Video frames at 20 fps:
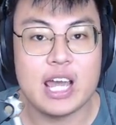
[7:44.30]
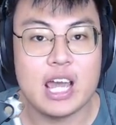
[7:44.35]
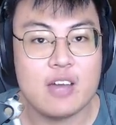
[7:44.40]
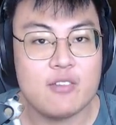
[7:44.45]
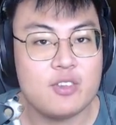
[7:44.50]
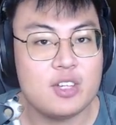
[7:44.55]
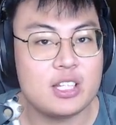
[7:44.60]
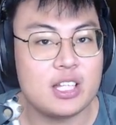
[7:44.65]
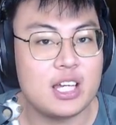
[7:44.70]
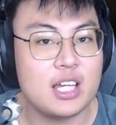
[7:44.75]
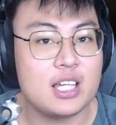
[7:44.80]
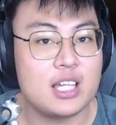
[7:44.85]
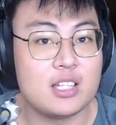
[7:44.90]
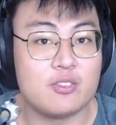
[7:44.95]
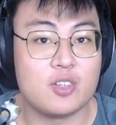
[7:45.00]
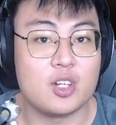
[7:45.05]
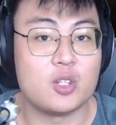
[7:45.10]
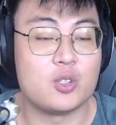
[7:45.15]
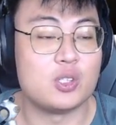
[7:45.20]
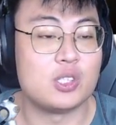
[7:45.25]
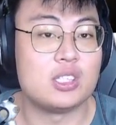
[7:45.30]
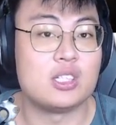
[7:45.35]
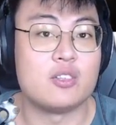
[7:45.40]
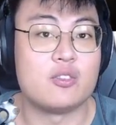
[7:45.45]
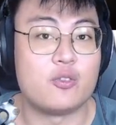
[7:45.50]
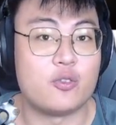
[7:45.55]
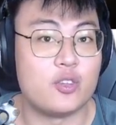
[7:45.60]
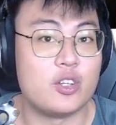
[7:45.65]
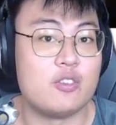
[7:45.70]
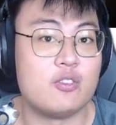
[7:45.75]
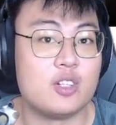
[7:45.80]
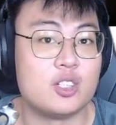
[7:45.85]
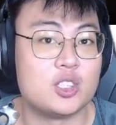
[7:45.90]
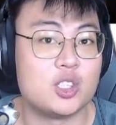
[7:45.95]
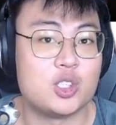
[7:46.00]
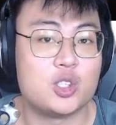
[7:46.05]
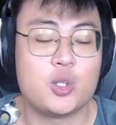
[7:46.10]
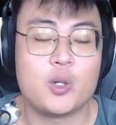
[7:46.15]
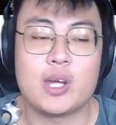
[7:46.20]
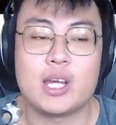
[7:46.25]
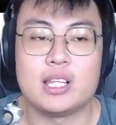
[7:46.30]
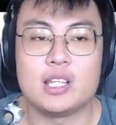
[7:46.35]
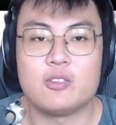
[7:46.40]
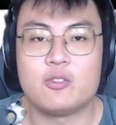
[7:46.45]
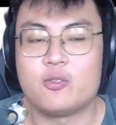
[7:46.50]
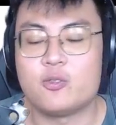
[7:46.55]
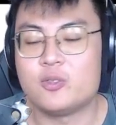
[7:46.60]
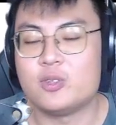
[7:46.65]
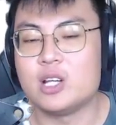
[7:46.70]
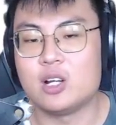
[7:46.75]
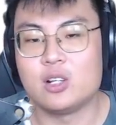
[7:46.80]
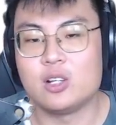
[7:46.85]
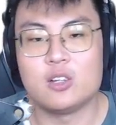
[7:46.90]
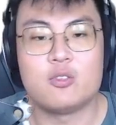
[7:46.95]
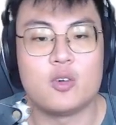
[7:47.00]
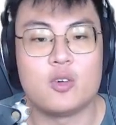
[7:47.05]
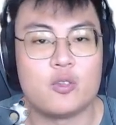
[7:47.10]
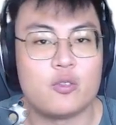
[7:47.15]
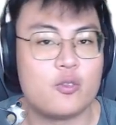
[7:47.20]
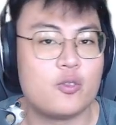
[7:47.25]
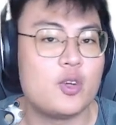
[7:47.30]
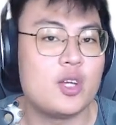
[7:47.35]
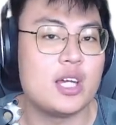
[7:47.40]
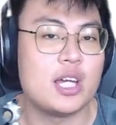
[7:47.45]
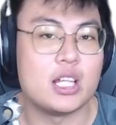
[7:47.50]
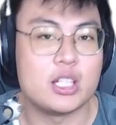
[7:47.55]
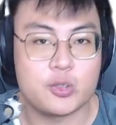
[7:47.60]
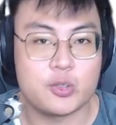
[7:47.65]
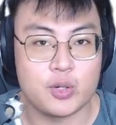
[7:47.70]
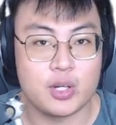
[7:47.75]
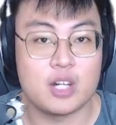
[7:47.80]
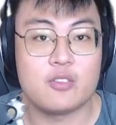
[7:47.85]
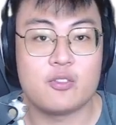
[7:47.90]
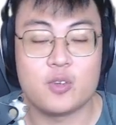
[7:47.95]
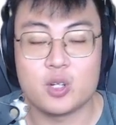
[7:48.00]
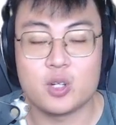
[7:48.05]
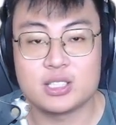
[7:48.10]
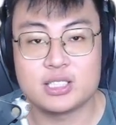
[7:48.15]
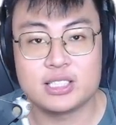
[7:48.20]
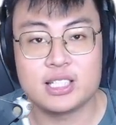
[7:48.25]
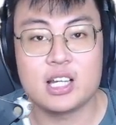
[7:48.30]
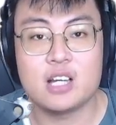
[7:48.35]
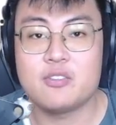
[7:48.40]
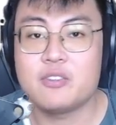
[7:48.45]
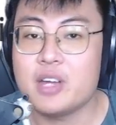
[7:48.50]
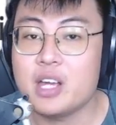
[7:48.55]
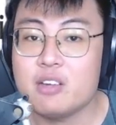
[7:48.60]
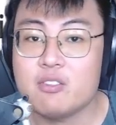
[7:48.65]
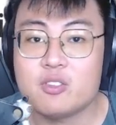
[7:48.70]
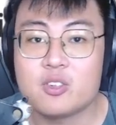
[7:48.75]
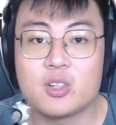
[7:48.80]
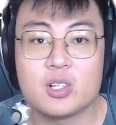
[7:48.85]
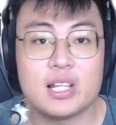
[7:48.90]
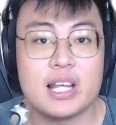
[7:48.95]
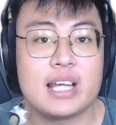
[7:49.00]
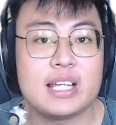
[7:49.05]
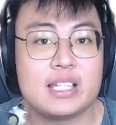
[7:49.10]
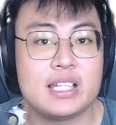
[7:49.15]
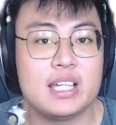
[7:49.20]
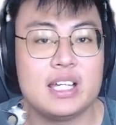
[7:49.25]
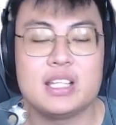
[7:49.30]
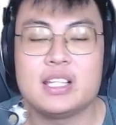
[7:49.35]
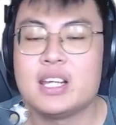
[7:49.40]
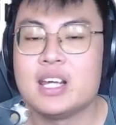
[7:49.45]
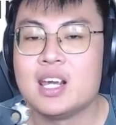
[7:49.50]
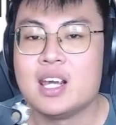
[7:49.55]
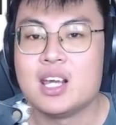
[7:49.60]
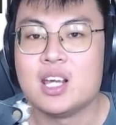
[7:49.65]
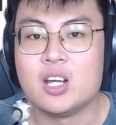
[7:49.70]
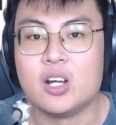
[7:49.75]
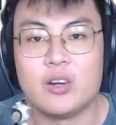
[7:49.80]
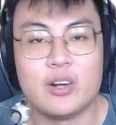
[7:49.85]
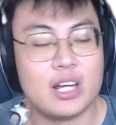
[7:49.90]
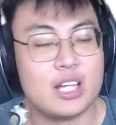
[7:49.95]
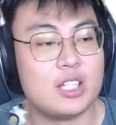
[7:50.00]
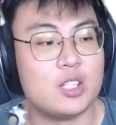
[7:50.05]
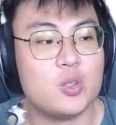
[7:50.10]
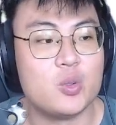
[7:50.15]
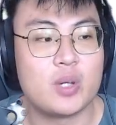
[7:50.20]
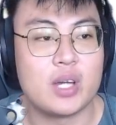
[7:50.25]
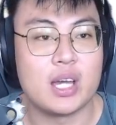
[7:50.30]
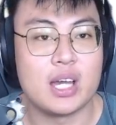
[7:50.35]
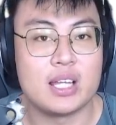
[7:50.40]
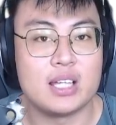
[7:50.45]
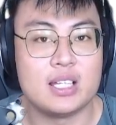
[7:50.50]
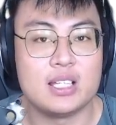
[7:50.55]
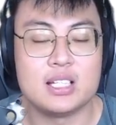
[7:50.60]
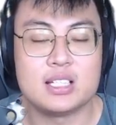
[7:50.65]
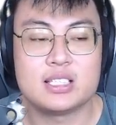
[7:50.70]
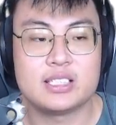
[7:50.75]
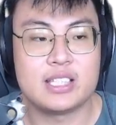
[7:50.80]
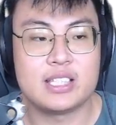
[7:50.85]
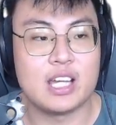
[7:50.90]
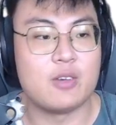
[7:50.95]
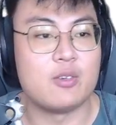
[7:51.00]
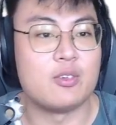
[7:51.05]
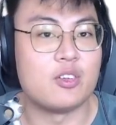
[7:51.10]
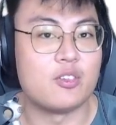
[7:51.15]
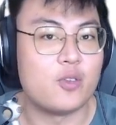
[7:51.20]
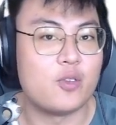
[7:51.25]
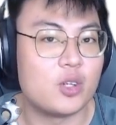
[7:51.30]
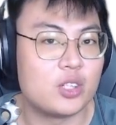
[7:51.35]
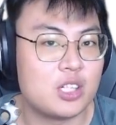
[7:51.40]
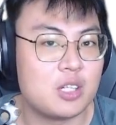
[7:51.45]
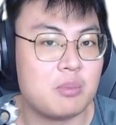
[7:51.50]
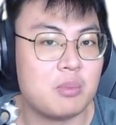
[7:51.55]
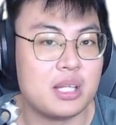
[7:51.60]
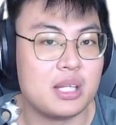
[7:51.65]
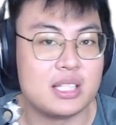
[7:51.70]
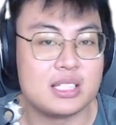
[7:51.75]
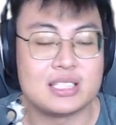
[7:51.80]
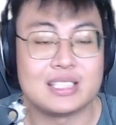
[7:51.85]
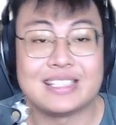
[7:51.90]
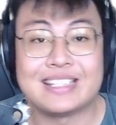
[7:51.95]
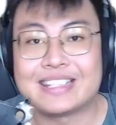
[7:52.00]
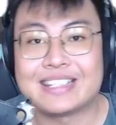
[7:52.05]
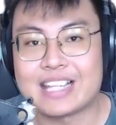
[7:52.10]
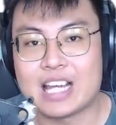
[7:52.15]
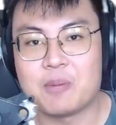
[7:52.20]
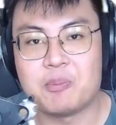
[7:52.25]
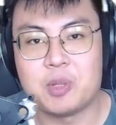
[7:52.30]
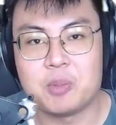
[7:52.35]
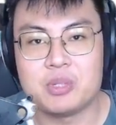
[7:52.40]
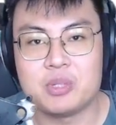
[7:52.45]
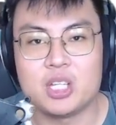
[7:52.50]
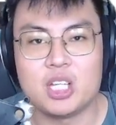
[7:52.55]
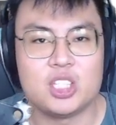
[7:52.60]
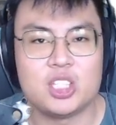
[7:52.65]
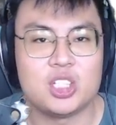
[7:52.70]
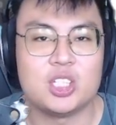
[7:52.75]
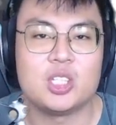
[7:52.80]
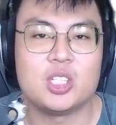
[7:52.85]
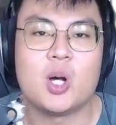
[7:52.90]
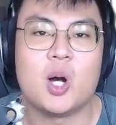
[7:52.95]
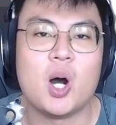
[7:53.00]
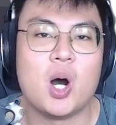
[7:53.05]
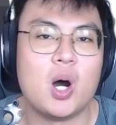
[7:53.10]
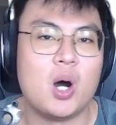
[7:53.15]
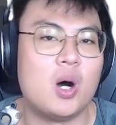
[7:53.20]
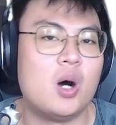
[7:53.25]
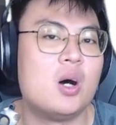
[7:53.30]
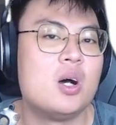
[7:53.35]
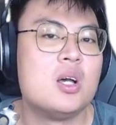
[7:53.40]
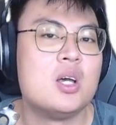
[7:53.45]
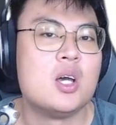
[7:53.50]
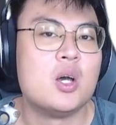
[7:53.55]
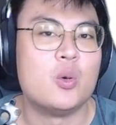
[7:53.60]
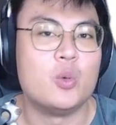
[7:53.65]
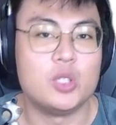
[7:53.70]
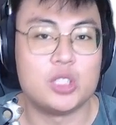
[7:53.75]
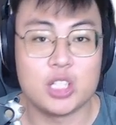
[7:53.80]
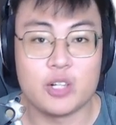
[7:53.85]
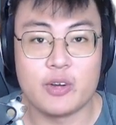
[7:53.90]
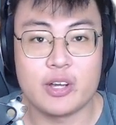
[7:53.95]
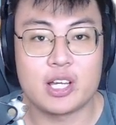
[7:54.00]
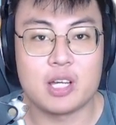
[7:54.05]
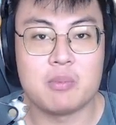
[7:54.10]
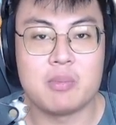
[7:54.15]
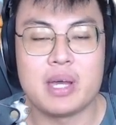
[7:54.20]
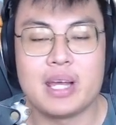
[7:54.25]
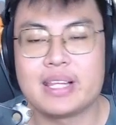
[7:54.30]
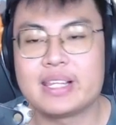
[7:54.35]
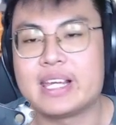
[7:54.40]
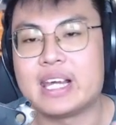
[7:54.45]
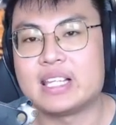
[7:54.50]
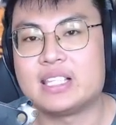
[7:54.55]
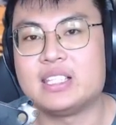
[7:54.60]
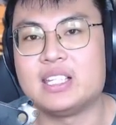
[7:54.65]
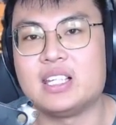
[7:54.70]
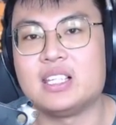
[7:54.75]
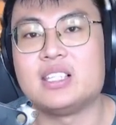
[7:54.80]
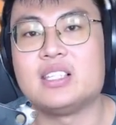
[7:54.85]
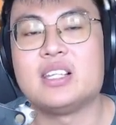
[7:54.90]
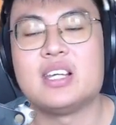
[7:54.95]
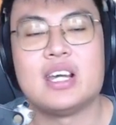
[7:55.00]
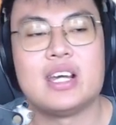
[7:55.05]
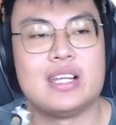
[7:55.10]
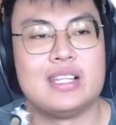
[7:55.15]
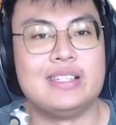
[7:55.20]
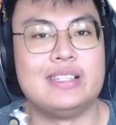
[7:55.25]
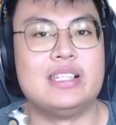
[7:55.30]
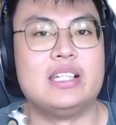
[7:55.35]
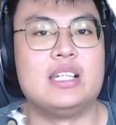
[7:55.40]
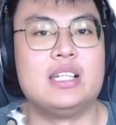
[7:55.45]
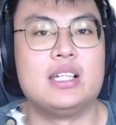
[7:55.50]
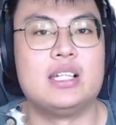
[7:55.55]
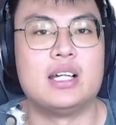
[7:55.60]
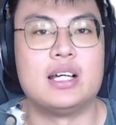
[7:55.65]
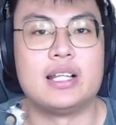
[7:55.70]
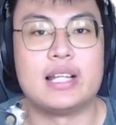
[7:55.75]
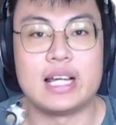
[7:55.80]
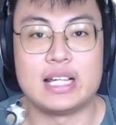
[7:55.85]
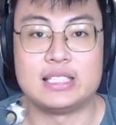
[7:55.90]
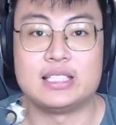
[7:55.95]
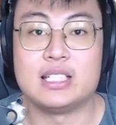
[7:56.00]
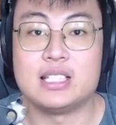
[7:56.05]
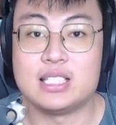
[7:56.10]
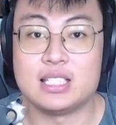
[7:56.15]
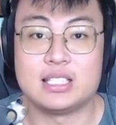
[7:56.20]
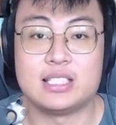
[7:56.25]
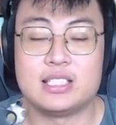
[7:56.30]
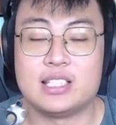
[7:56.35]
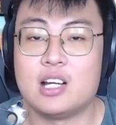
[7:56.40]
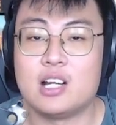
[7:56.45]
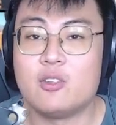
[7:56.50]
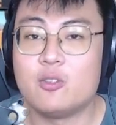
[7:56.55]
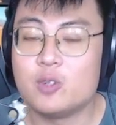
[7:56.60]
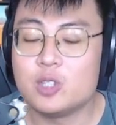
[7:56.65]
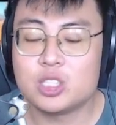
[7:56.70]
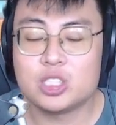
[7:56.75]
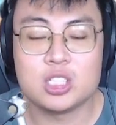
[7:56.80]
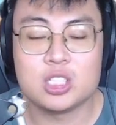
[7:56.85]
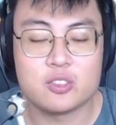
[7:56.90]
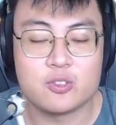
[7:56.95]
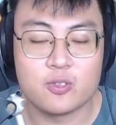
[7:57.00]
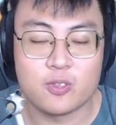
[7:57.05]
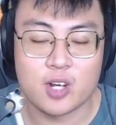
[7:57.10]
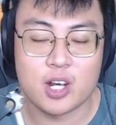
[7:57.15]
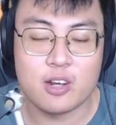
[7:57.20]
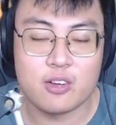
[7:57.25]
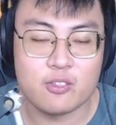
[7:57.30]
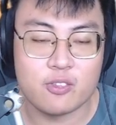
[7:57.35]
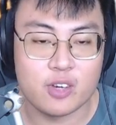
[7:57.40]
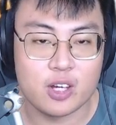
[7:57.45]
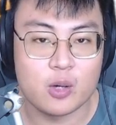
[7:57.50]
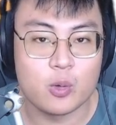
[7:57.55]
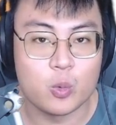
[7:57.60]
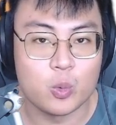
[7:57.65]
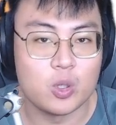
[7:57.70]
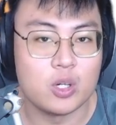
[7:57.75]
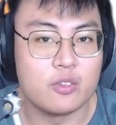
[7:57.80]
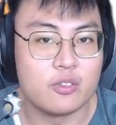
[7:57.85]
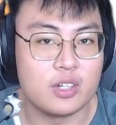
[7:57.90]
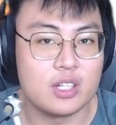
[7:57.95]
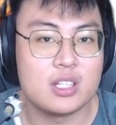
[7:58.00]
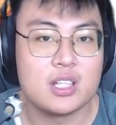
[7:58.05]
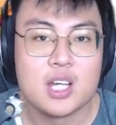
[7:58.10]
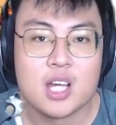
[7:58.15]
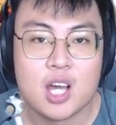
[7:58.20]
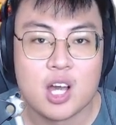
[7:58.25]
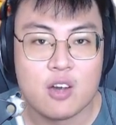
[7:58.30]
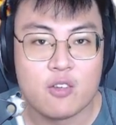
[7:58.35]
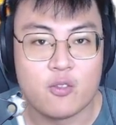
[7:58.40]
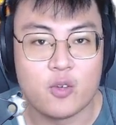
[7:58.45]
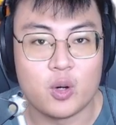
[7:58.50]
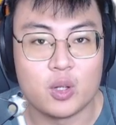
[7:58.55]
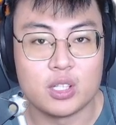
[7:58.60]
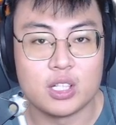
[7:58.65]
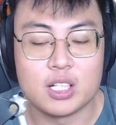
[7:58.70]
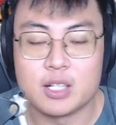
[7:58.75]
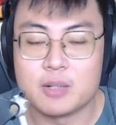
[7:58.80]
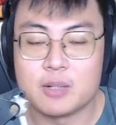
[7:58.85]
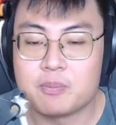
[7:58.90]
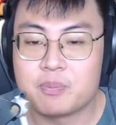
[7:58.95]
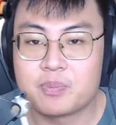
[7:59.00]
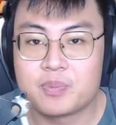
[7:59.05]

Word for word: every day if you are using the free version, so you can download for free and try out for yourself. And if you like it, alright, you can either stay with the 40 minutes time limitation, or which I recommend getting the license itself, which is very, very worth it for the